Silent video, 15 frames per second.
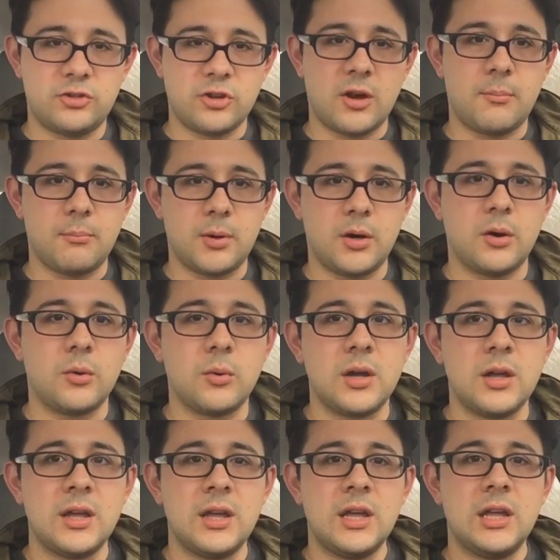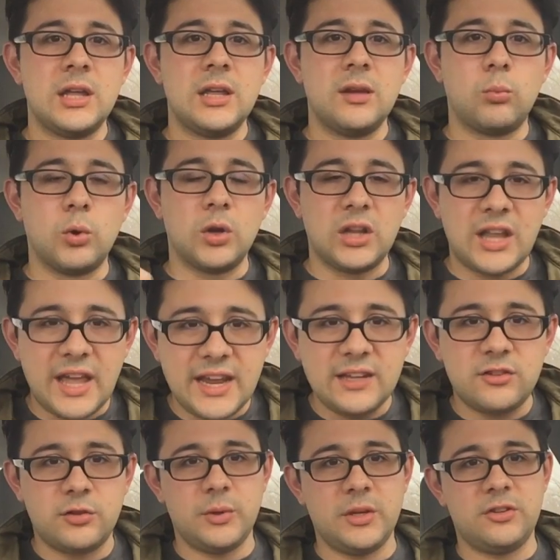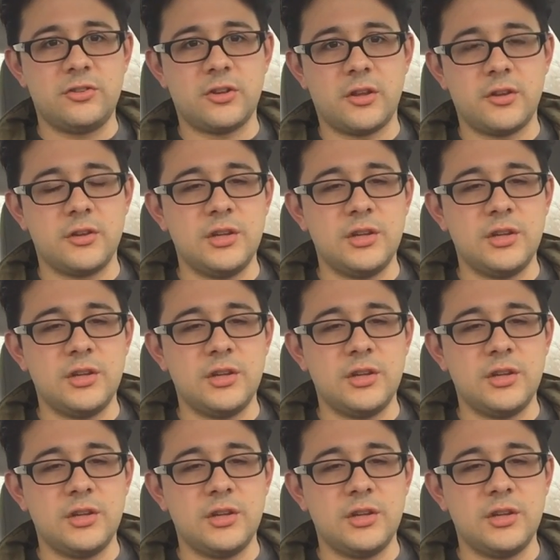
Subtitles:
Jumbo relate to each other.